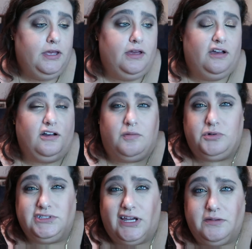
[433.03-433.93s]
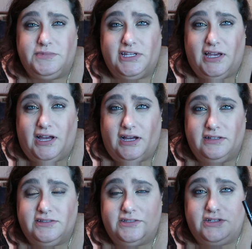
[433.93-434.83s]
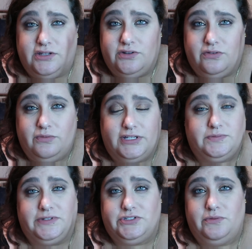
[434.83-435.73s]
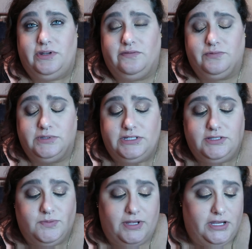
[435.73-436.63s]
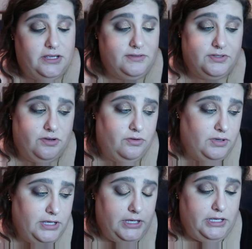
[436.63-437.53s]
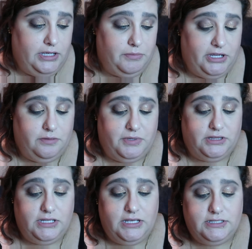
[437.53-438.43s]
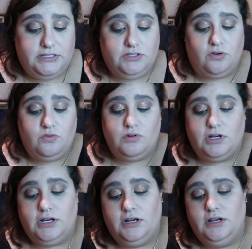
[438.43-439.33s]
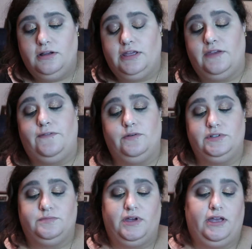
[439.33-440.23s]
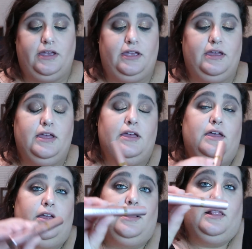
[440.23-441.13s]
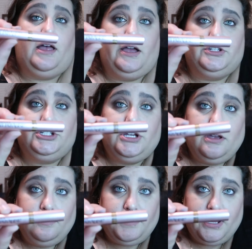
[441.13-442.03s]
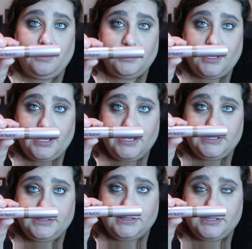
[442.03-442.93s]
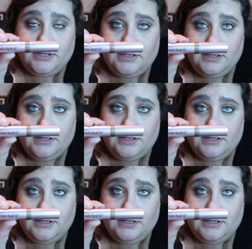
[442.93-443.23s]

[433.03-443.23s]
A couple times it has, you know, especially when I'm really sweaty. So it might have been this, or if it was my Lash Paradise